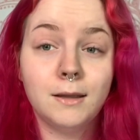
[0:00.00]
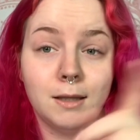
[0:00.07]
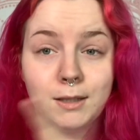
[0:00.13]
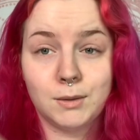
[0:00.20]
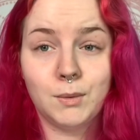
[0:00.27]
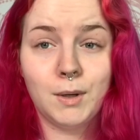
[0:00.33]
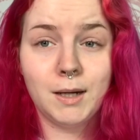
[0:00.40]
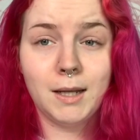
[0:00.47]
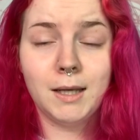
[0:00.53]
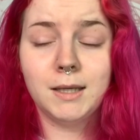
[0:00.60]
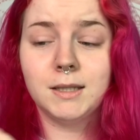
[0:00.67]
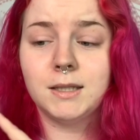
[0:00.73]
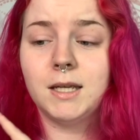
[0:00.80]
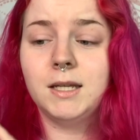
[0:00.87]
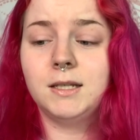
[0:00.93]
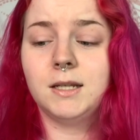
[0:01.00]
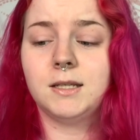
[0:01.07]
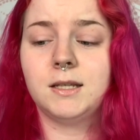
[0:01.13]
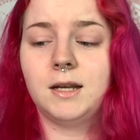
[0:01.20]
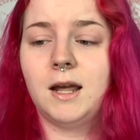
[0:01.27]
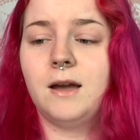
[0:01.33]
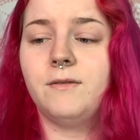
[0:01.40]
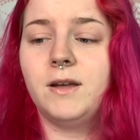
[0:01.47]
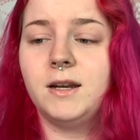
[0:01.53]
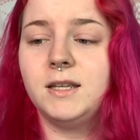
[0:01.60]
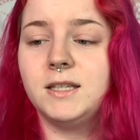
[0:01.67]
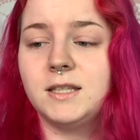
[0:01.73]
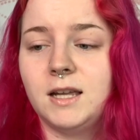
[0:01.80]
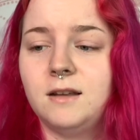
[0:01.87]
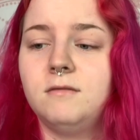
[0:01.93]
This one it doesn't have
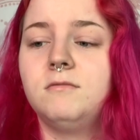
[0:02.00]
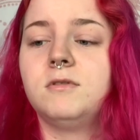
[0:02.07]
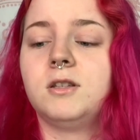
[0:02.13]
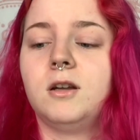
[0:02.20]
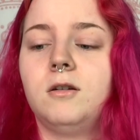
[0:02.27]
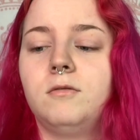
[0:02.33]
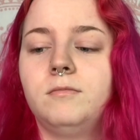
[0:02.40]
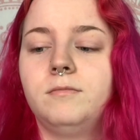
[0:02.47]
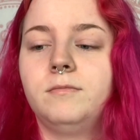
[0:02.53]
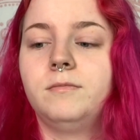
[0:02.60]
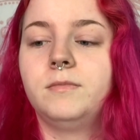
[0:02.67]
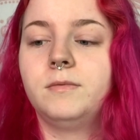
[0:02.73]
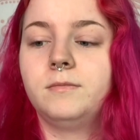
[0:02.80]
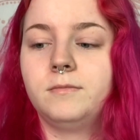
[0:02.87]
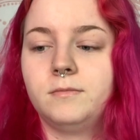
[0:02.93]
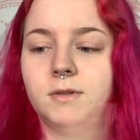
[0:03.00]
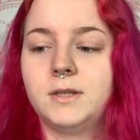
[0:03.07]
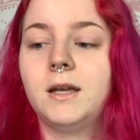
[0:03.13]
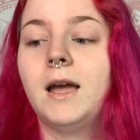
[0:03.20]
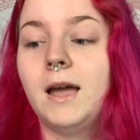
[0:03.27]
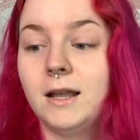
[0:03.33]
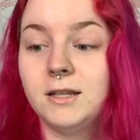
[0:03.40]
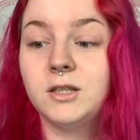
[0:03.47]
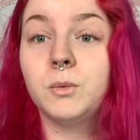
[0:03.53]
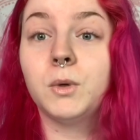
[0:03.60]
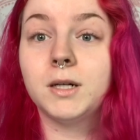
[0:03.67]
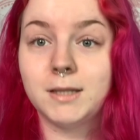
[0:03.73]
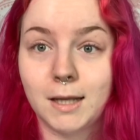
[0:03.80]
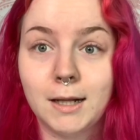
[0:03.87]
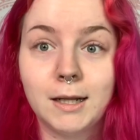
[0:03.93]
any scent, so hence the
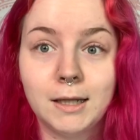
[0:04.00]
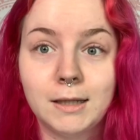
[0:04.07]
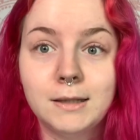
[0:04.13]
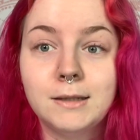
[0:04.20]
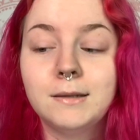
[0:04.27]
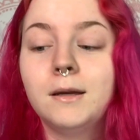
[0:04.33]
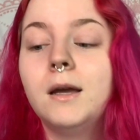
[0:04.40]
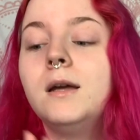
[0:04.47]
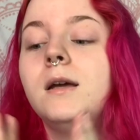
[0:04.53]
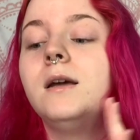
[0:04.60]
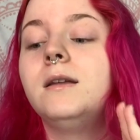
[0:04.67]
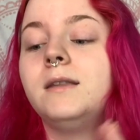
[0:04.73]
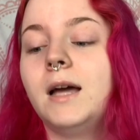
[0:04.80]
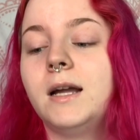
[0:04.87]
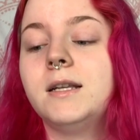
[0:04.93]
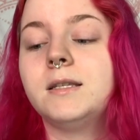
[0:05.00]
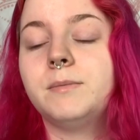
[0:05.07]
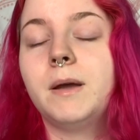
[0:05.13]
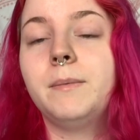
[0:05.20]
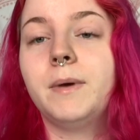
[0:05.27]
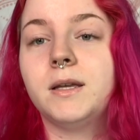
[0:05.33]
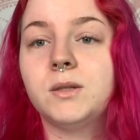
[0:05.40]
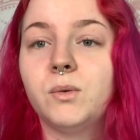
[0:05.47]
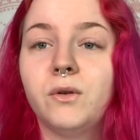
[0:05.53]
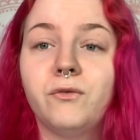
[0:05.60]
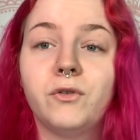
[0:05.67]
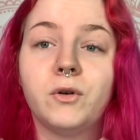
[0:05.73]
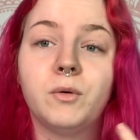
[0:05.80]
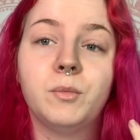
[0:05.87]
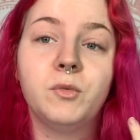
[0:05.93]
word scentless. That is my best one
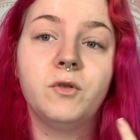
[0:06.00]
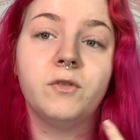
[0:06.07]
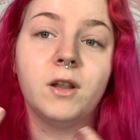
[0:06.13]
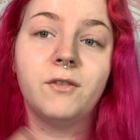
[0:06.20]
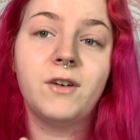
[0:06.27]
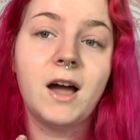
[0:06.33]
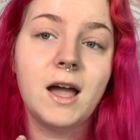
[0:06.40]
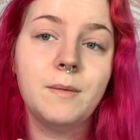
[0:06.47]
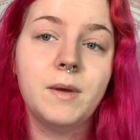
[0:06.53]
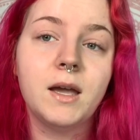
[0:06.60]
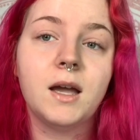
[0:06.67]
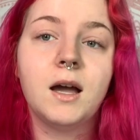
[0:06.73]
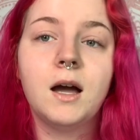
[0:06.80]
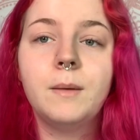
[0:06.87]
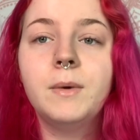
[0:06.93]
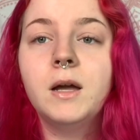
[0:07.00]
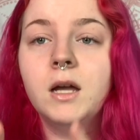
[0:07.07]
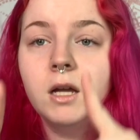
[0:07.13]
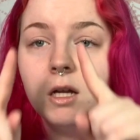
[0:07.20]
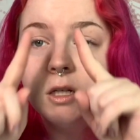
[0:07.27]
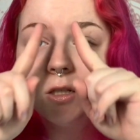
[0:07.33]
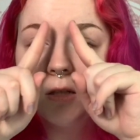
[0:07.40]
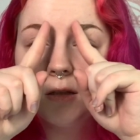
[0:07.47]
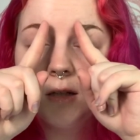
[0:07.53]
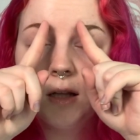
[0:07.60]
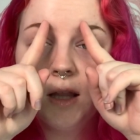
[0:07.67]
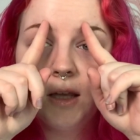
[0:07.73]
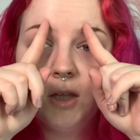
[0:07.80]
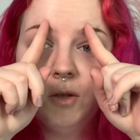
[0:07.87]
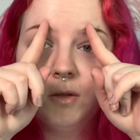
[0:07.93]
for removal of eye makeup. Just to
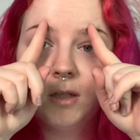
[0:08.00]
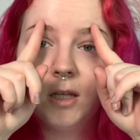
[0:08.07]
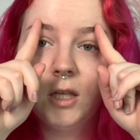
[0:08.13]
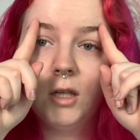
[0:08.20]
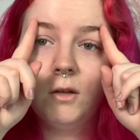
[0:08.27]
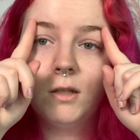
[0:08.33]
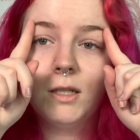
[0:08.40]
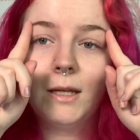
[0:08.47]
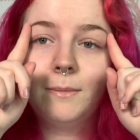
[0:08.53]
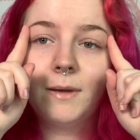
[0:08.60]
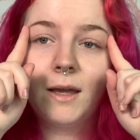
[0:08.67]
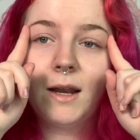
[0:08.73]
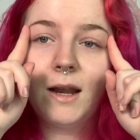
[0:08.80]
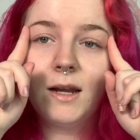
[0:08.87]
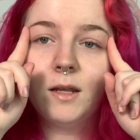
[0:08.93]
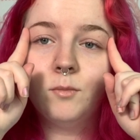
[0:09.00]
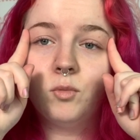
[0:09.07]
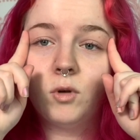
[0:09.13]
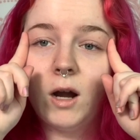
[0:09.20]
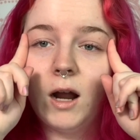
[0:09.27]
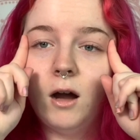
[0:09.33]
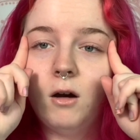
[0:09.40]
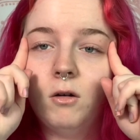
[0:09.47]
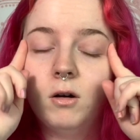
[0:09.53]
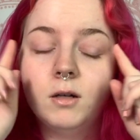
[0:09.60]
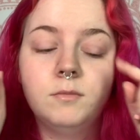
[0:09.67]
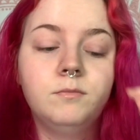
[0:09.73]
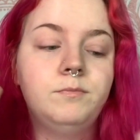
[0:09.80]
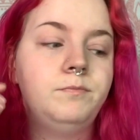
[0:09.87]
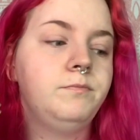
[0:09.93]
like use a Q-tip, get any brow,
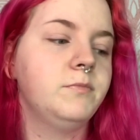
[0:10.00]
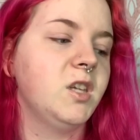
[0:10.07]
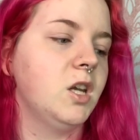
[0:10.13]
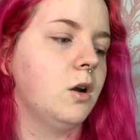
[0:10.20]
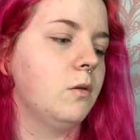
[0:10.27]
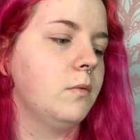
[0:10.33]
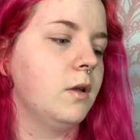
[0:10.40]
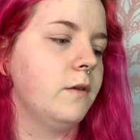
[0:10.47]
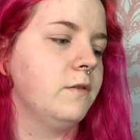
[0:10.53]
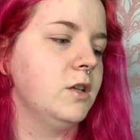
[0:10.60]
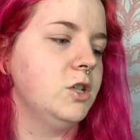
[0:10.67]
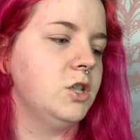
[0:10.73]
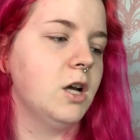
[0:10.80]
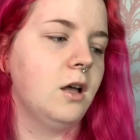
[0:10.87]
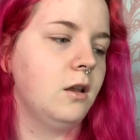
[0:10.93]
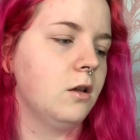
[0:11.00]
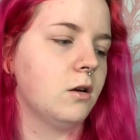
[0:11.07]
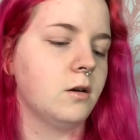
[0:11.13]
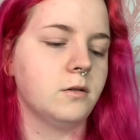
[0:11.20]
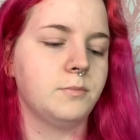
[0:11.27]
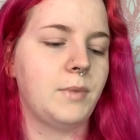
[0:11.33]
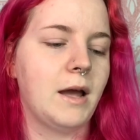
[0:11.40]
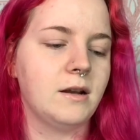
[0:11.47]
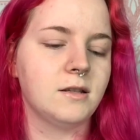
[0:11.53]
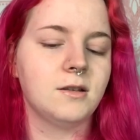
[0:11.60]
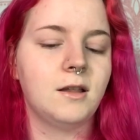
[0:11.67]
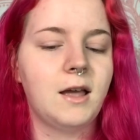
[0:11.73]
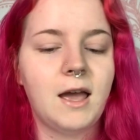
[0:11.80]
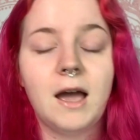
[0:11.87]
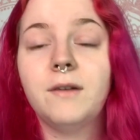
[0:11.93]
of the gel or
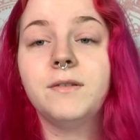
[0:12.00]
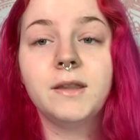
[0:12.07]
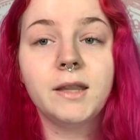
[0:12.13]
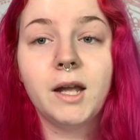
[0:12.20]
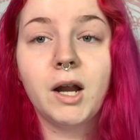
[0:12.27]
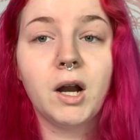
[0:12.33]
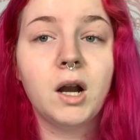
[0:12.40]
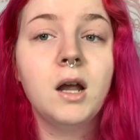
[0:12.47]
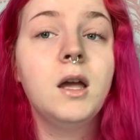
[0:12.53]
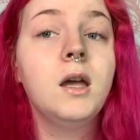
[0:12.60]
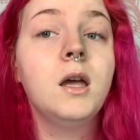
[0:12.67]
pencil I have in there.